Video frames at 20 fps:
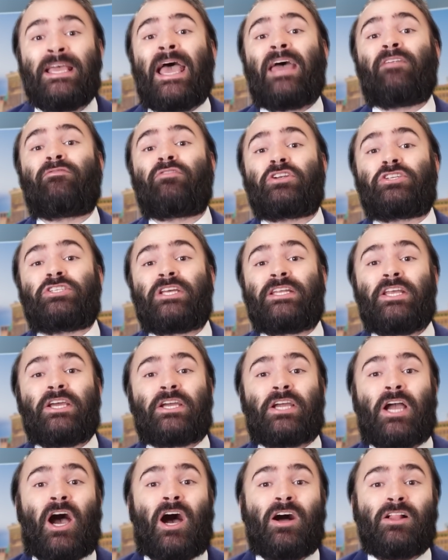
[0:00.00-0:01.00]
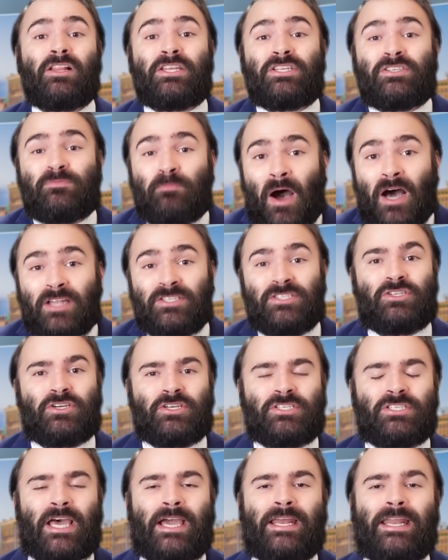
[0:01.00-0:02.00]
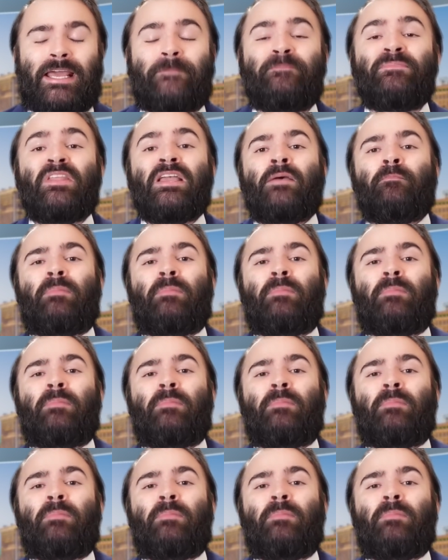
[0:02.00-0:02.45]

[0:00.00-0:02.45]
and Virginia College monster sighting,